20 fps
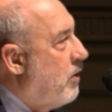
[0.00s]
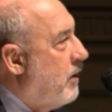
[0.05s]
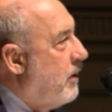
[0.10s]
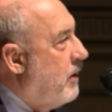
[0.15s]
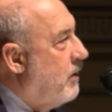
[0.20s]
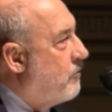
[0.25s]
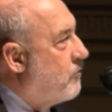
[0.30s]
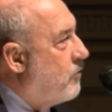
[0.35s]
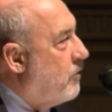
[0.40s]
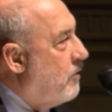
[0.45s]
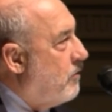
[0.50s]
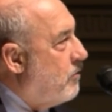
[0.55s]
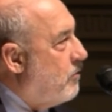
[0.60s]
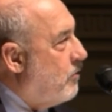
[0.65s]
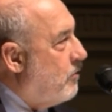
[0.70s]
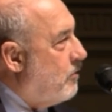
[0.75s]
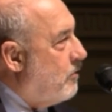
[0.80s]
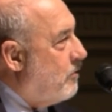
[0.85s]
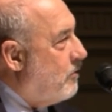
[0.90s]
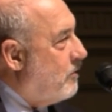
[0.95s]
if
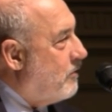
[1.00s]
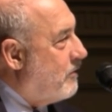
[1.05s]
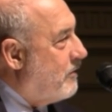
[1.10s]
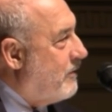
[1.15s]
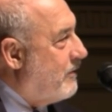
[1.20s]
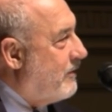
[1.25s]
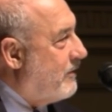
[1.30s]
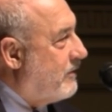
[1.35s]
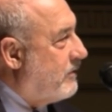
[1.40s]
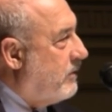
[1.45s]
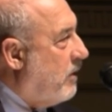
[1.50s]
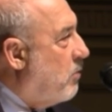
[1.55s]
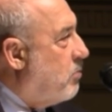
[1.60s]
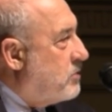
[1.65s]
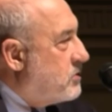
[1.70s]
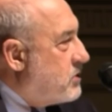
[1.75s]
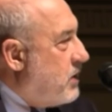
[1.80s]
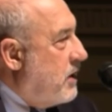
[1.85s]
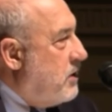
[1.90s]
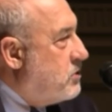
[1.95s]

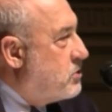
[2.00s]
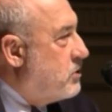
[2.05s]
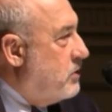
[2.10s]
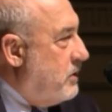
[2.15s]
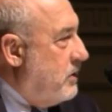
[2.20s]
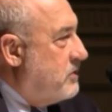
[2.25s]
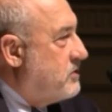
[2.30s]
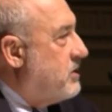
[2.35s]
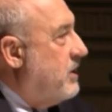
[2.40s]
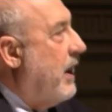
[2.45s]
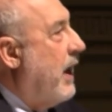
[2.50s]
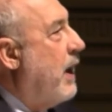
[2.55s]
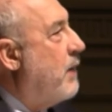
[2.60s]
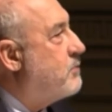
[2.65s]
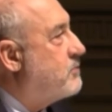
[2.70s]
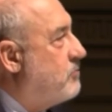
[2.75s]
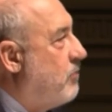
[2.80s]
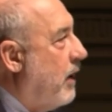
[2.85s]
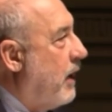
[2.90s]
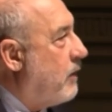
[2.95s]
globalization is an
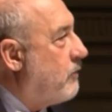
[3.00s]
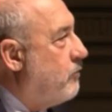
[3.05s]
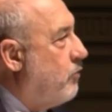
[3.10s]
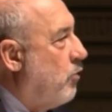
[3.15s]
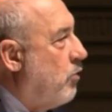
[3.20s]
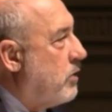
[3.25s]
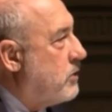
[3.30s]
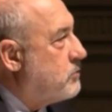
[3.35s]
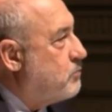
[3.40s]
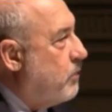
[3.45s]
abstract force,